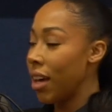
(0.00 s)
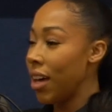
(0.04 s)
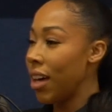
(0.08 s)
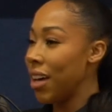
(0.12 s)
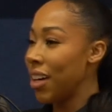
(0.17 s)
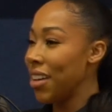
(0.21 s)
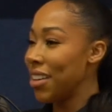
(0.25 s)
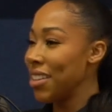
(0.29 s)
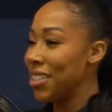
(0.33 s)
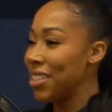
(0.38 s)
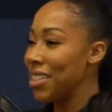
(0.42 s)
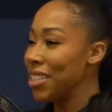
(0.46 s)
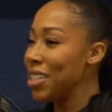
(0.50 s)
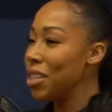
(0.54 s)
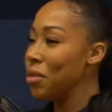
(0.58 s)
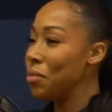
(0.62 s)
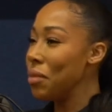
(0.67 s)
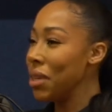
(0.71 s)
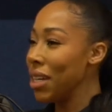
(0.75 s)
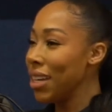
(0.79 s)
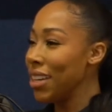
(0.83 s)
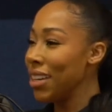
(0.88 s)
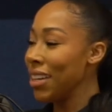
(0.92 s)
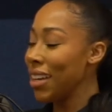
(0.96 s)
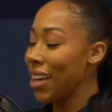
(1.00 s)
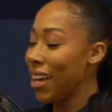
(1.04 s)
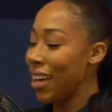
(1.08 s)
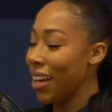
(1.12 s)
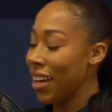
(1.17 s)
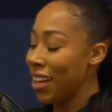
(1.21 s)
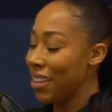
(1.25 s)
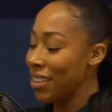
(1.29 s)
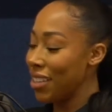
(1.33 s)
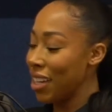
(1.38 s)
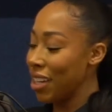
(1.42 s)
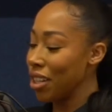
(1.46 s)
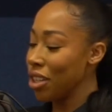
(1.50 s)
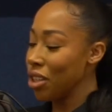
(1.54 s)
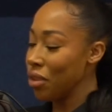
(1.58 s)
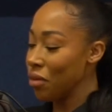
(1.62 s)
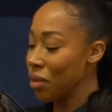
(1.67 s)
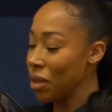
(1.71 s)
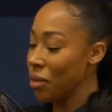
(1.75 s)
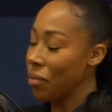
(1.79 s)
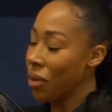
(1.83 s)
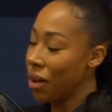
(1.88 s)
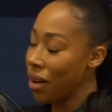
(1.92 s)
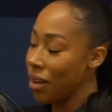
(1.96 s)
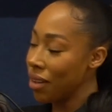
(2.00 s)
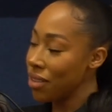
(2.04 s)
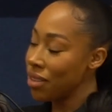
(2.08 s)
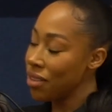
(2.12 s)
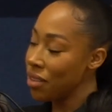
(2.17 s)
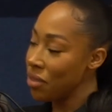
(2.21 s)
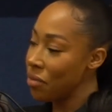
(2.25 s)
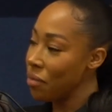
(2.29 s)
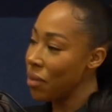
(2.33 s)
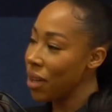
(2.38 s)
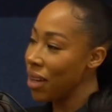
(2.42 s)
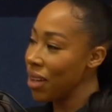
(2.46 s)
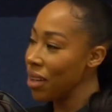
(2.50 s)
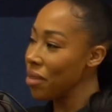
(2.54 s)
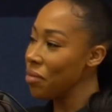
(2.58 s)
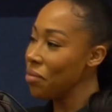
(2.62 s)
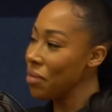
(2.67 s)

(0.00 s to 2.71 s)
And in the beginning, I had like 3 parts of my